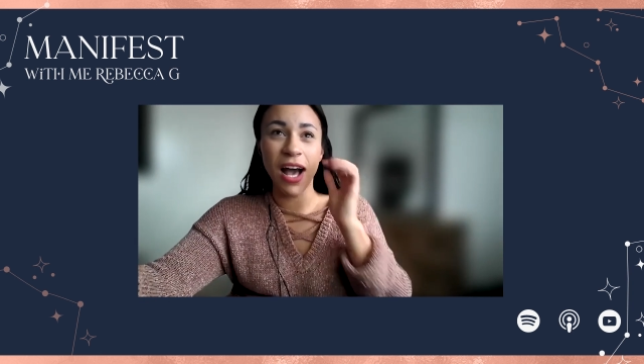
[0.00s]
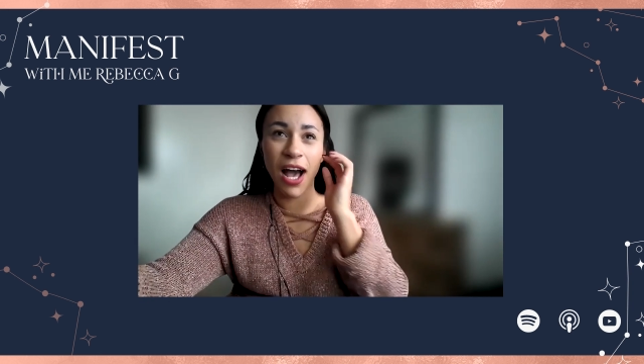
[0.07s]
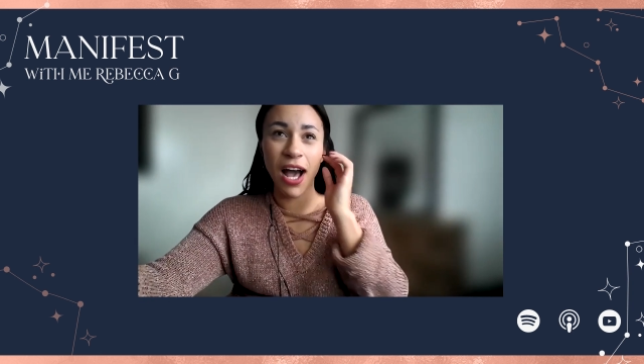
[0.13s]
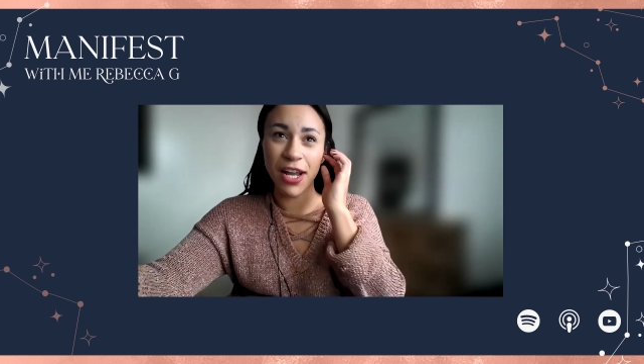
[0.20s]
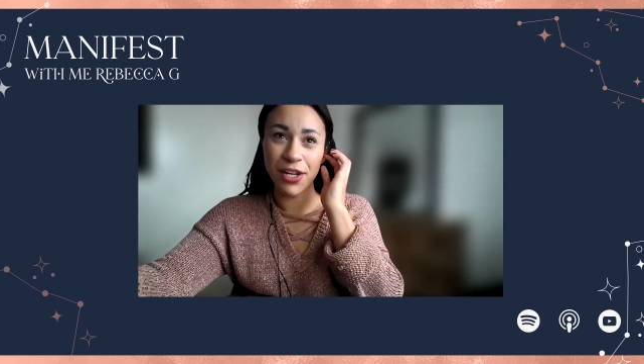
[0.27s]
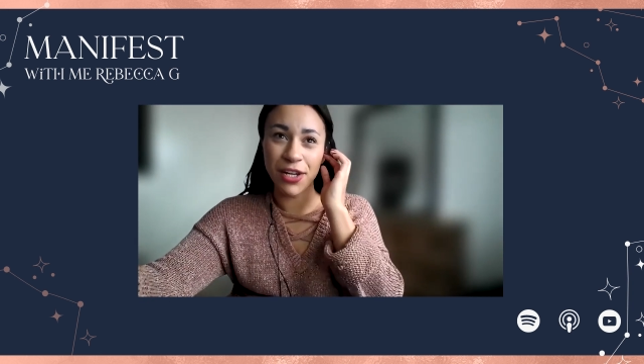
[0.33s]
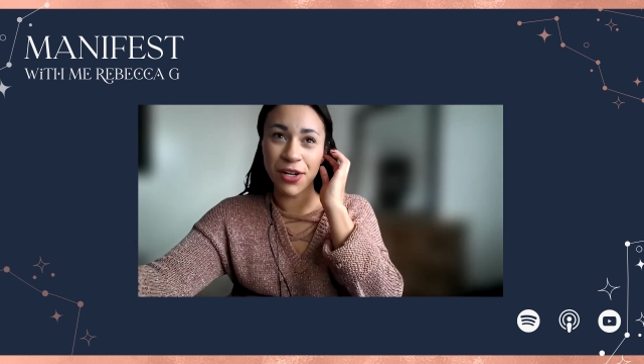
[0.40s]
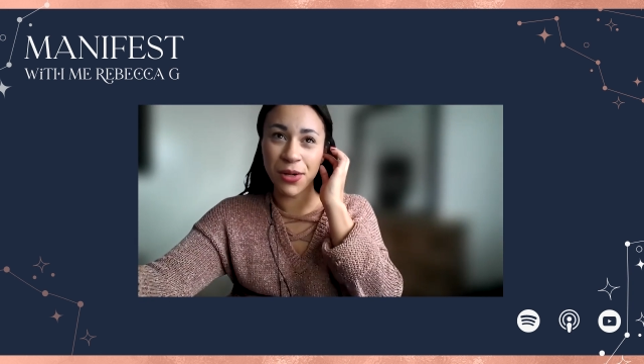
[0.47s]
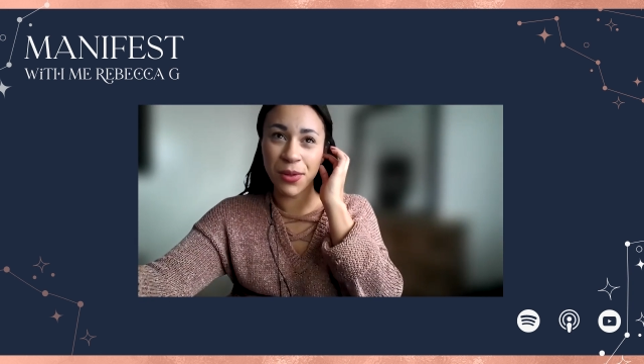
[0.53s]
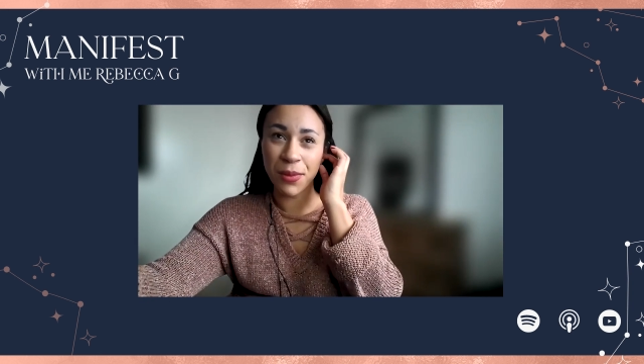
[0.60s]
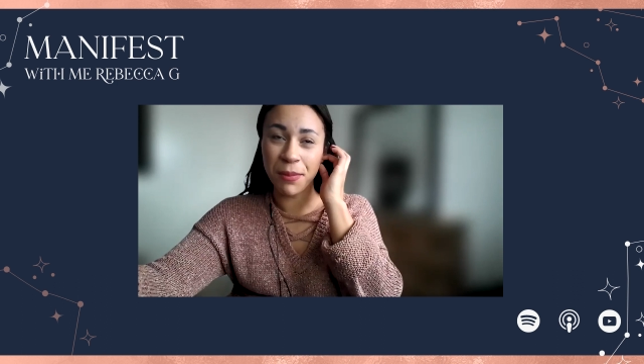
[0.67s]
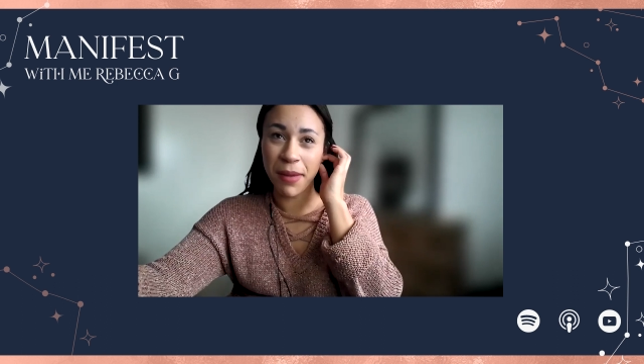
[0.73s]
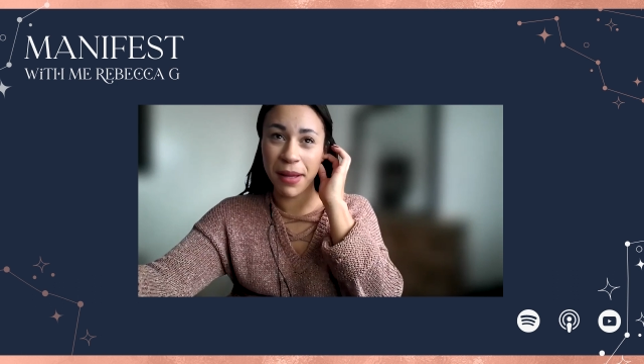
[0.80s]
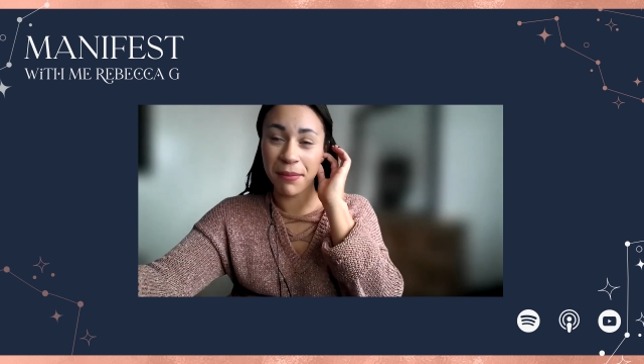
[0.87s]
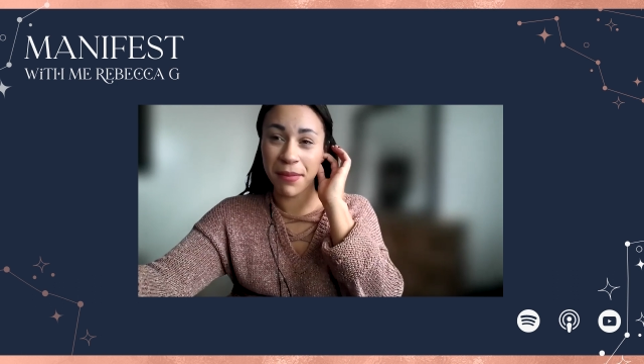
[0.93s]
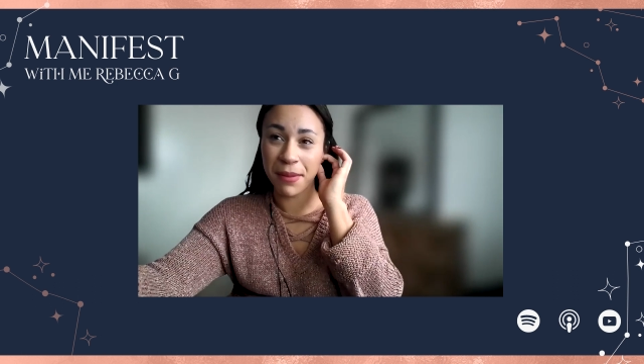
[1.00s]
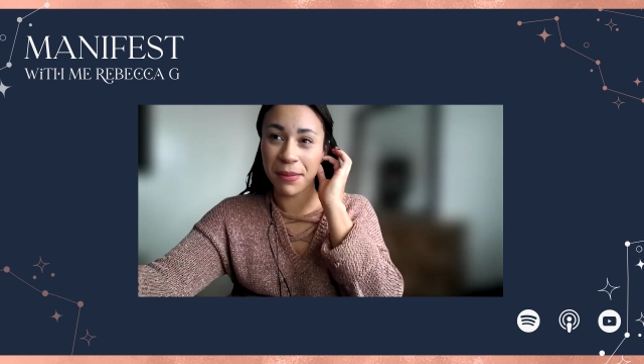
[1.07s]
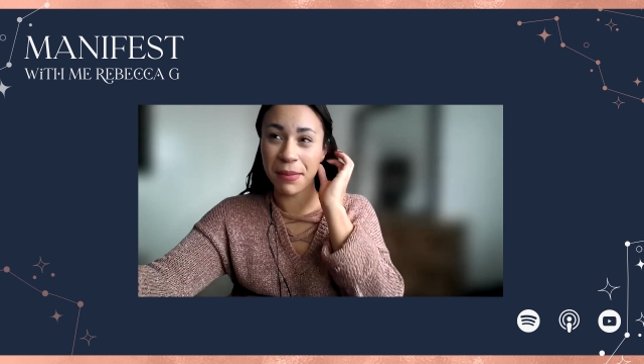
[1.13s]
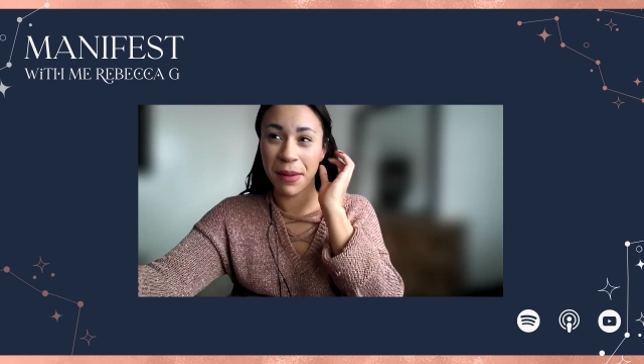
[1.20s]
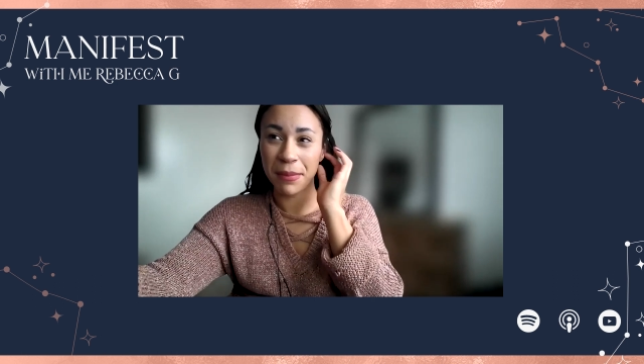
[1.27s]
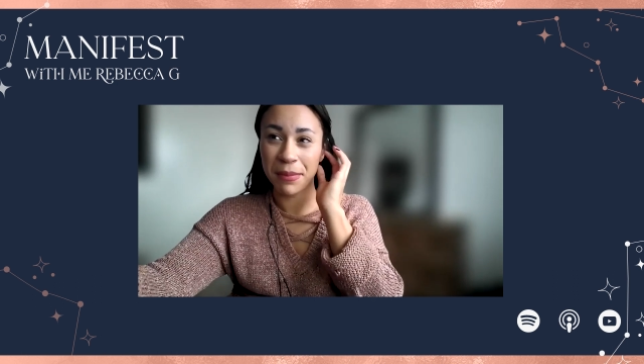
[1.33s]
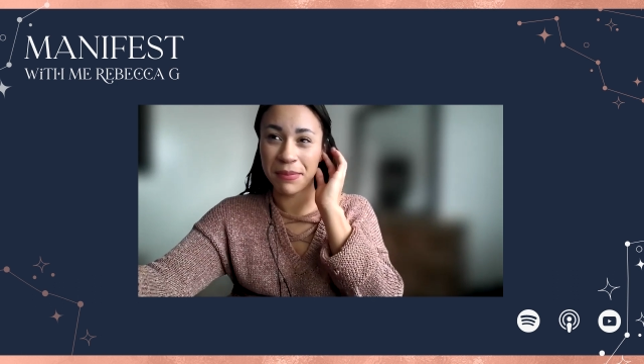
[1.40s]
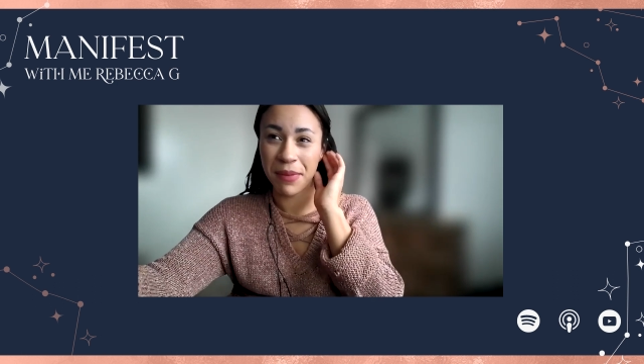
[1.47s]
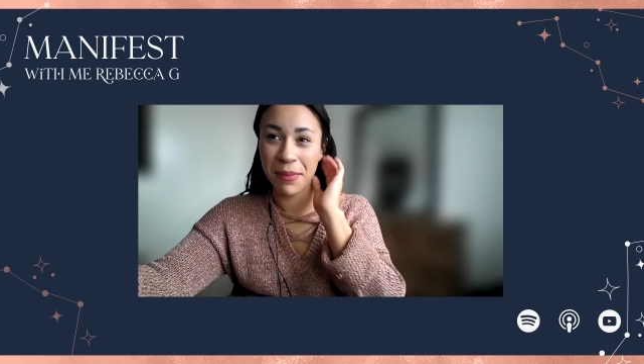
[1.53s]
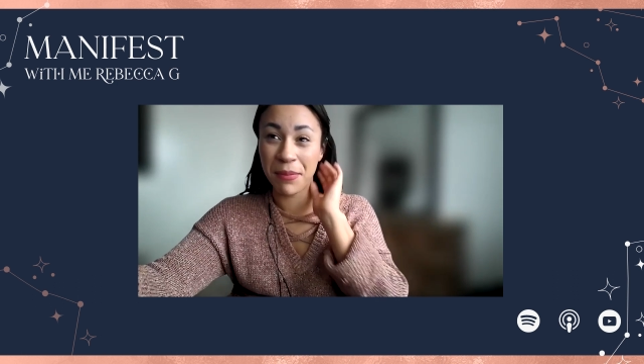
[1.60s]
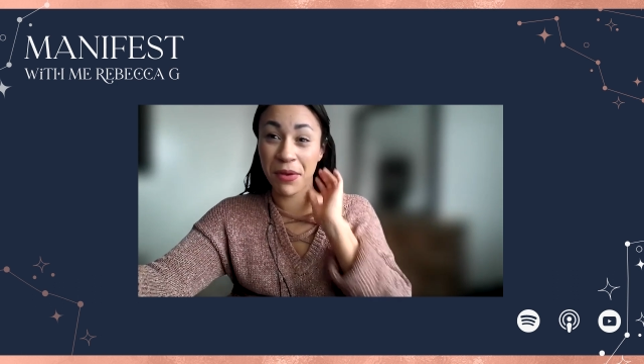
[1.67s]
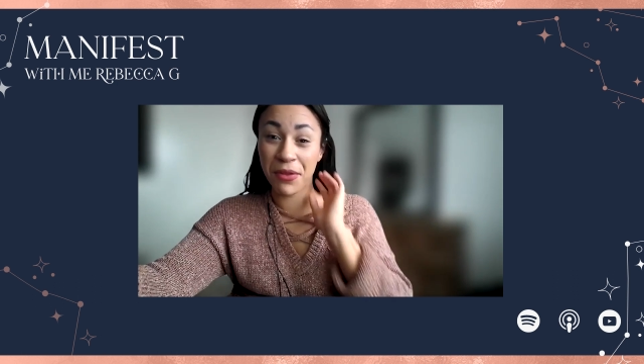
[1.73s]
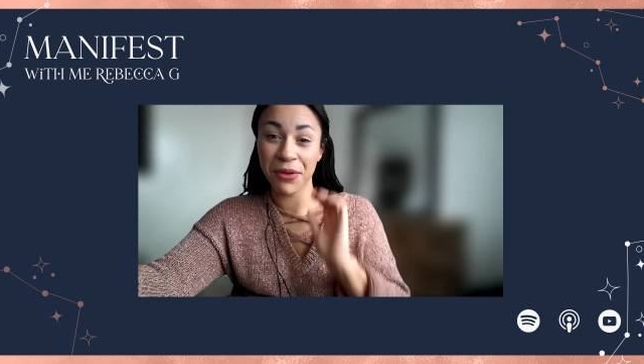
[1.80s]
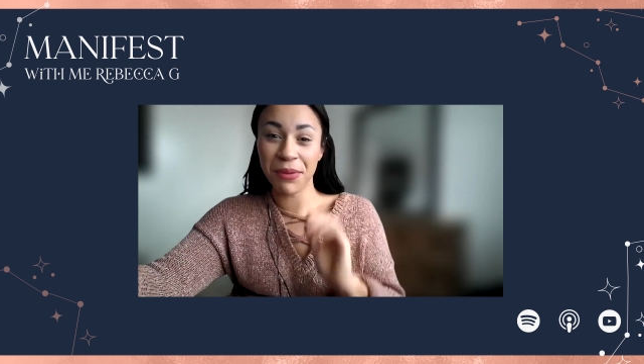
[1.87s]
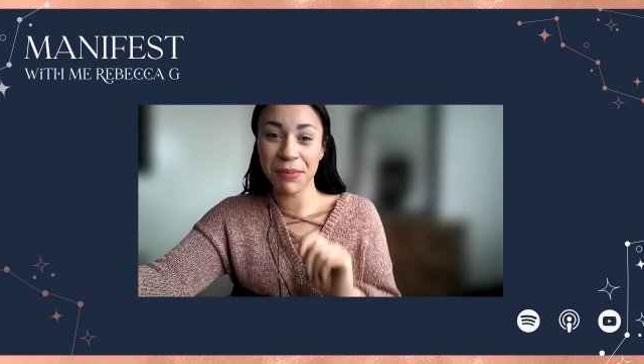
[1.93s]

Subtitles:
I know my mother